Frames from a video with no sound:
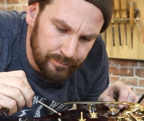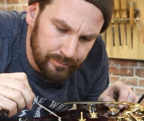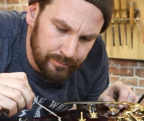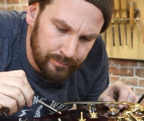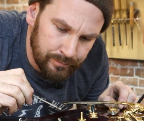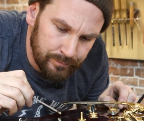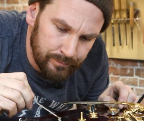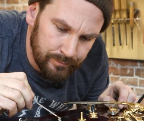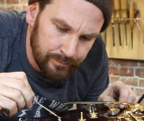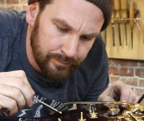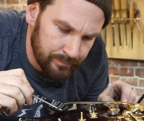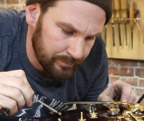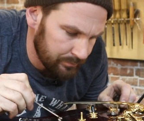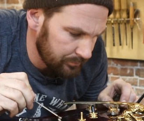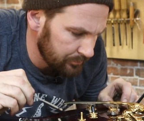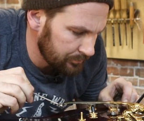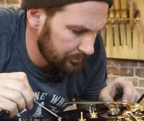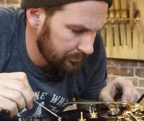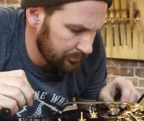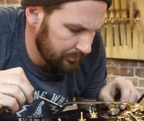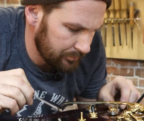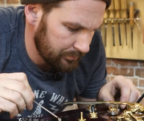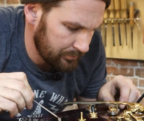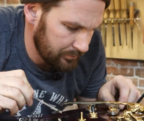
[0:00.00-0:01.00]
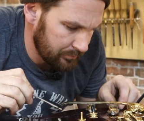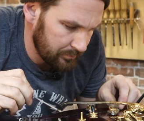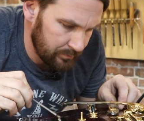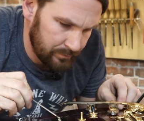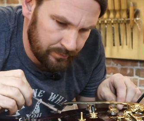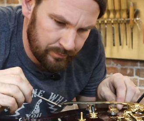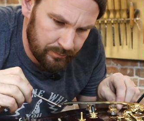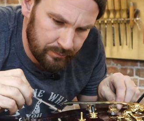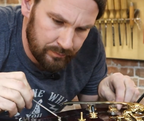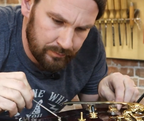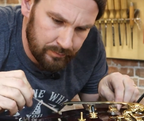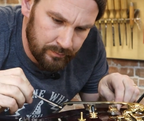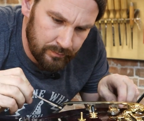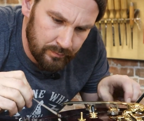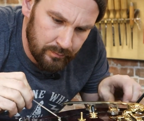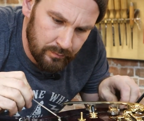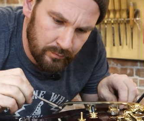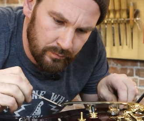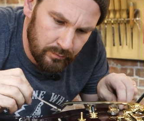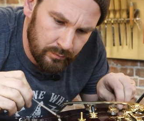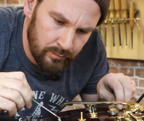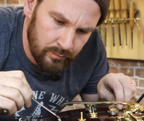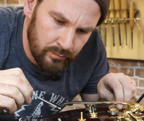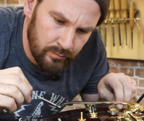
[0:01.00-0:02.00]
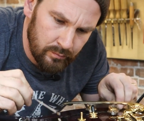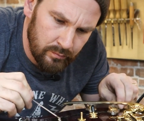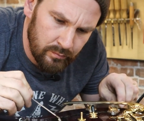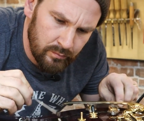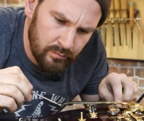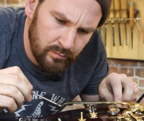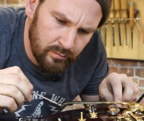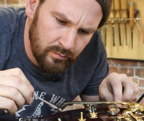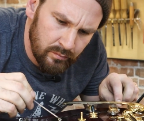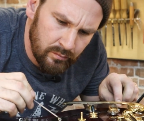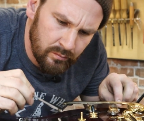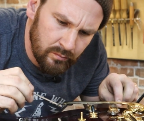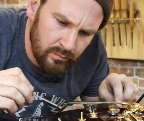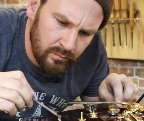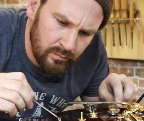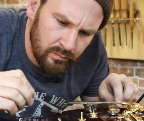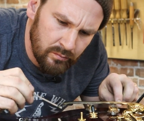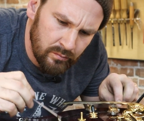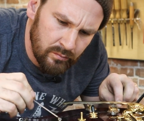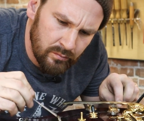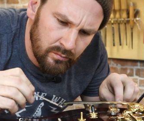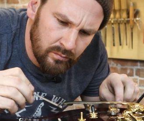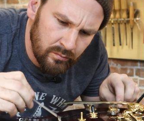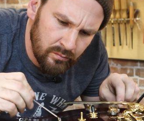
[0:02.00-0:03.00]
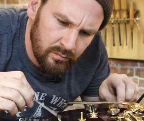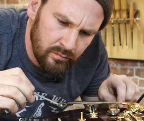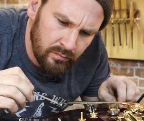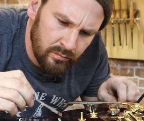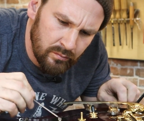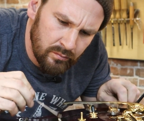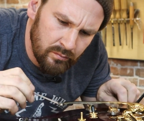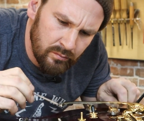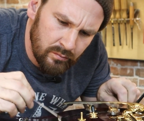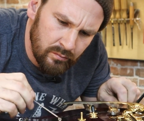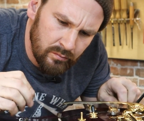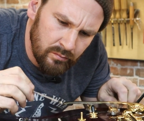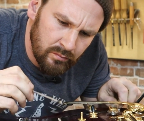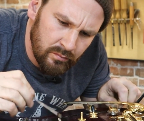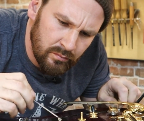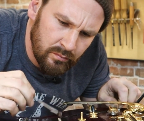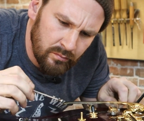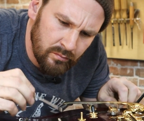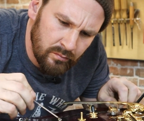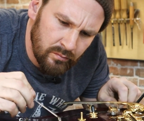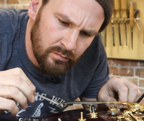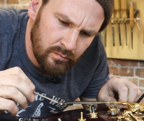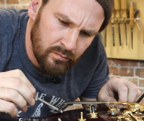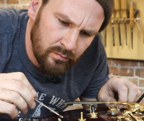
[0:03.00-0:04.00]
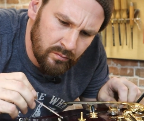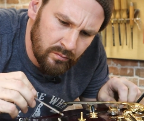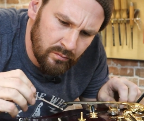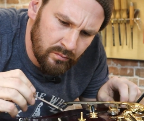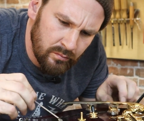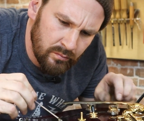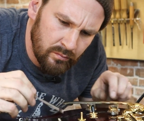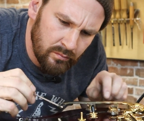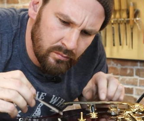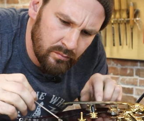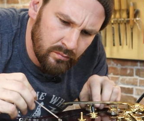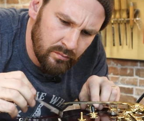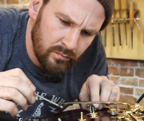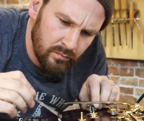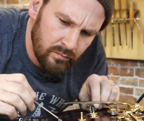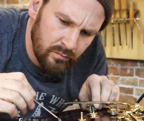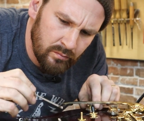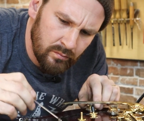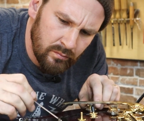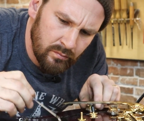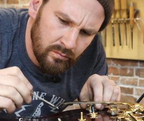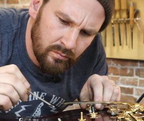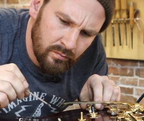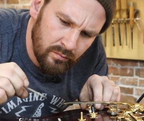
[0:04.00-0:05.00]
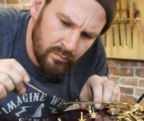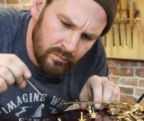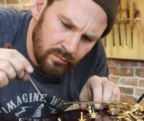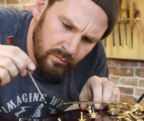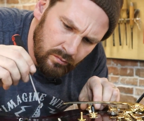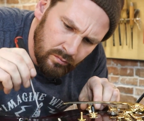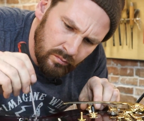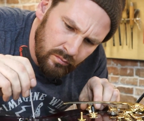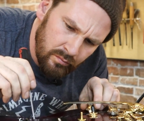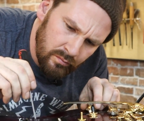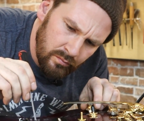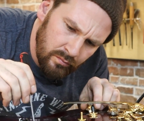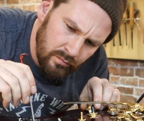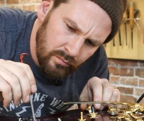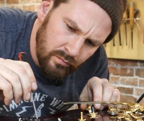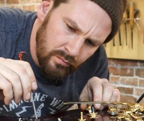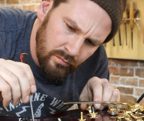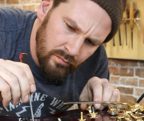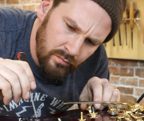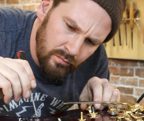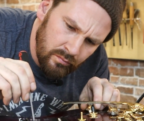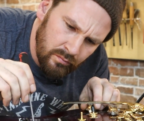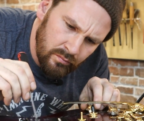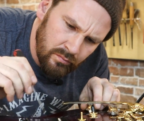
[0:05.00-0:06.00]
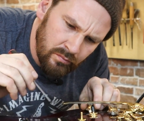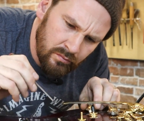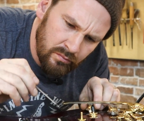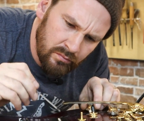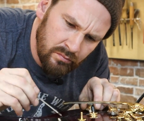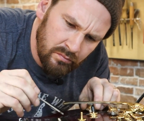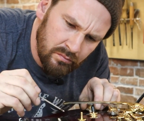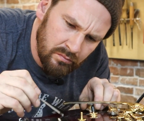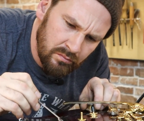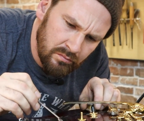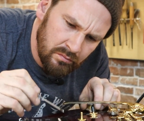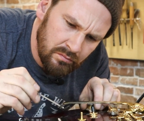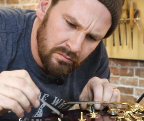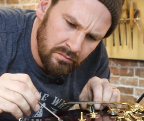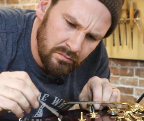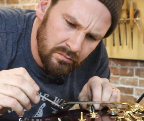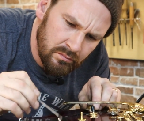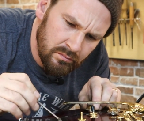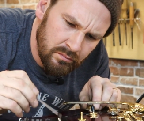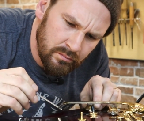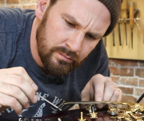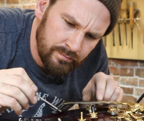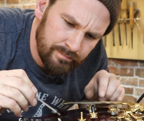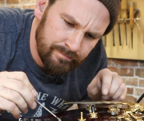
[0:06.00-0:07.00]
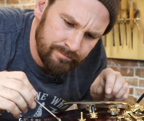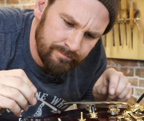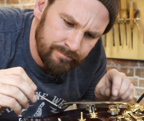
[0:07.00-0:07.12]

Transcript: (no one is talking)